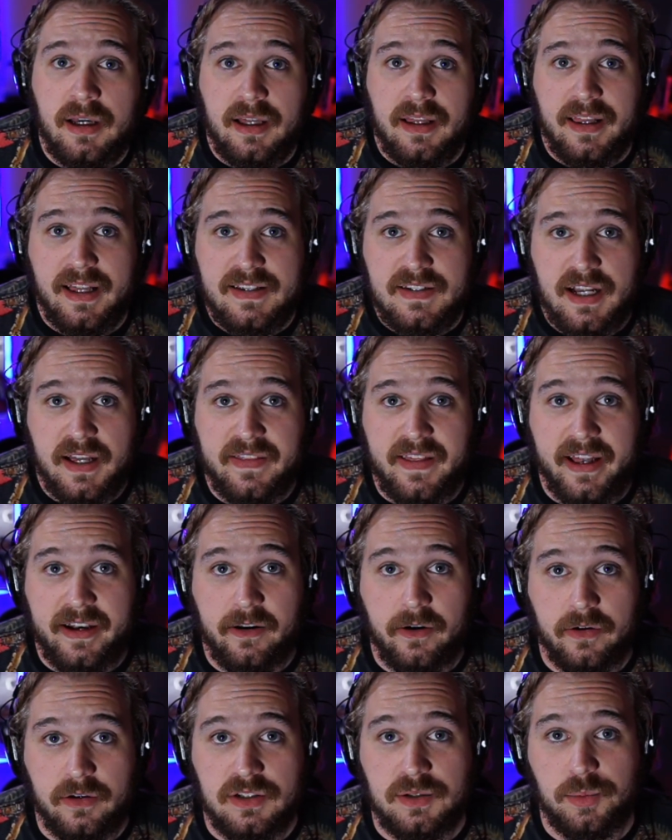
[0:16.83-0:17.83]
That's not that
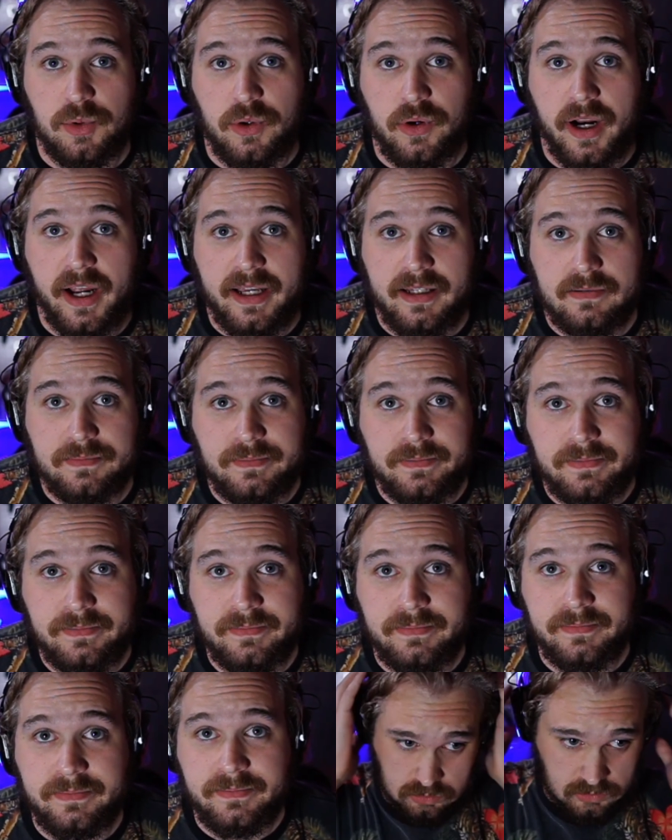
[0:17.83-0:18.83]
noticeable, right?
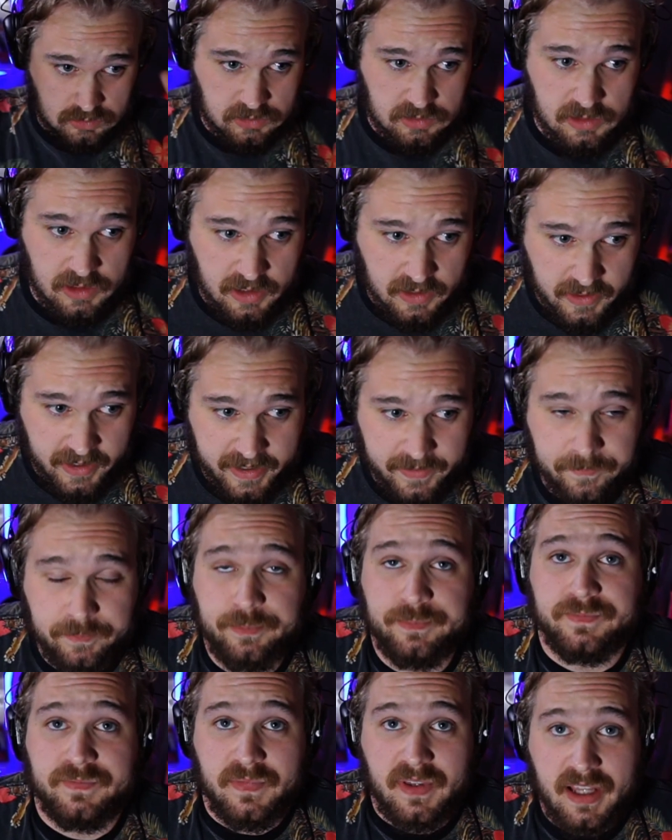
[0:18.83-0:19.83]
All right,
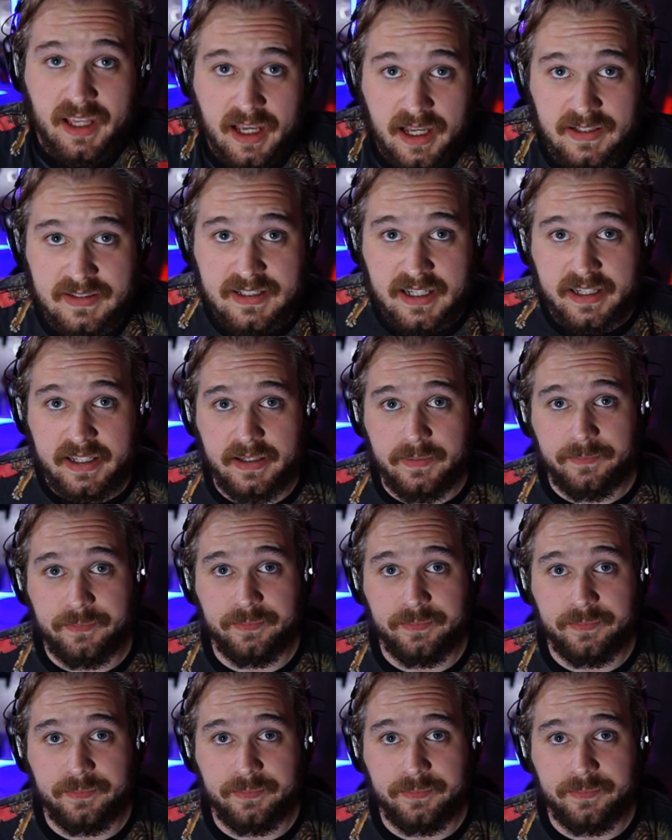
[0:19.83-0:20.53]
I'll tell you.